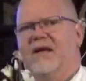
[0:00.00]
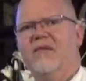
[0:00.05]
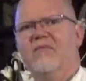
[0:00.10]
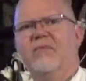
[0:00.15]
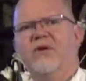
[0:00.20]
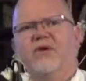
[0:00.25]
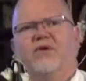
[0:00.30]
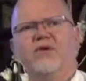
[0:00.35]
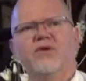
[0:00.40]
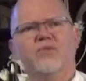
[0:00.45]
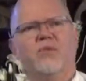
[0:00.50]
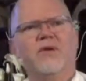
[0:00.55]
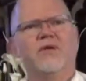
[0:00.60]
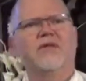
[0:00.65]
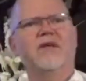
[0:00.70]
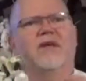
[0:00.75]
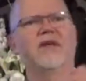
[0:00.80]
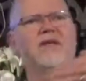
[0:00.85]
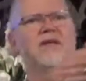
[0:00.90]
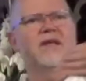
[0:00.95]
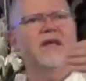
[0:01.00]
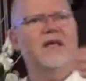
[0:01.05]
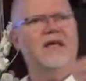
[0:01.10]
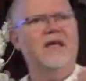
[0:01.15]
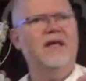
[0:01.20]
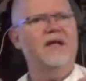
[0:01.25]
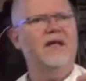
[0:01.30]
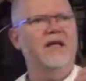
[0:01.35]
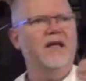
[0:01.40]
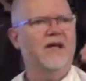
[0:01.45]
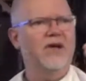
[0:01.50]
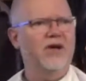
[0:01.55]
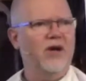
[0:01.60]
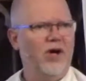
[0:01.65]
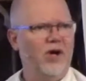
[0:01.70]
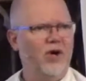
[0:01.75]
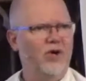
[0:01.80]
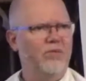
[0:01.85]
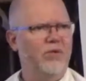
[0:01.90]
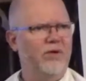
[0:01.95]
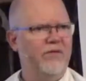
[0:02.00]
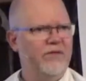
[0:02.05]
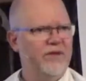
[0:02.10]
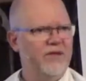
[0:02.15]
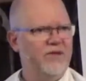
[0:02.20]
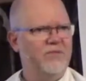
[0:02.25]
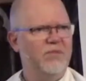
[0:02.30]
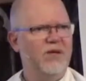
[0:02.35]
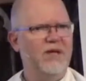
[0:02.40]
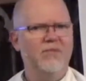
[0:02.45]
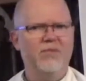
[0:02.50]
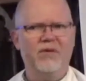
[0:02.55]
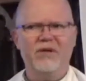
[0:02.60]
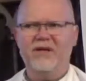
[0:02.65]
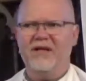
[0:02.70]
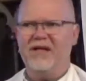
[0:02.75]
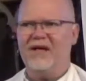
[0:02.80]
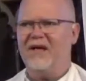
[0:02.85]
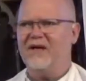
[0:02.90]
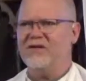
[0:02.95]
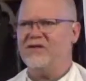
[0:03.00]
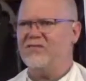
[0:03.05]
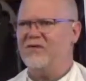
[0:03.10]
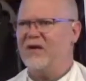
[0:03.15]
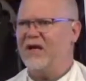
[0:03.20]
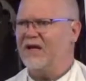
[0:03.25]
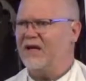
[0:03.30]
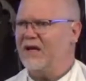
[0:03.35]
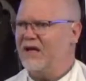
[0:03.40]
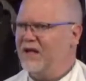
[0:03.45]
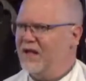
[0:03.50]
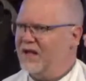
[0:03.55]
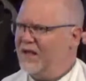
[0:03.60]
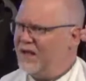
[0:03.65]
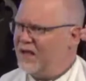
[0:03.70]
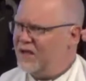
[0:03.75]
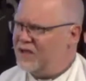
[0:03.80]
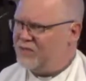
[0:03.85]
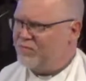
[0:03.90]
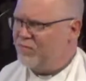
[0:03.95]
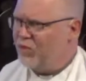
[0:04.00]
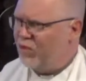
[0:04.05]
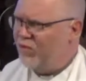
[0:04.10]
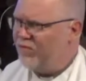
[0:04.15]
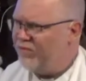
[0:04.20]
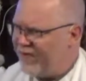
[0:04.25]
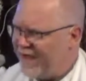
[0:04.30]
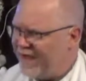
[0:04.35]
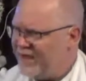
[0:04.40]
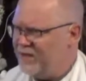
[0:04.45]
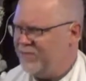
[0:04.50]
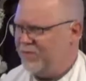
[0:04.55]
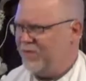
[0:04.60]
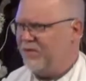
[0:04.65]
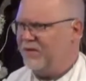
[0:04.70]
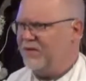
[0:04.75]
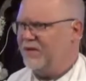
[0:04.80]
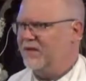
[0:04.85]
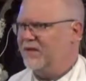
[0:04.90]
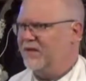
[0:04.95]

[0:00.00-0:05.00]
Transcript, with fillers: because we think the healing and hope of these people incarcerated is more valuable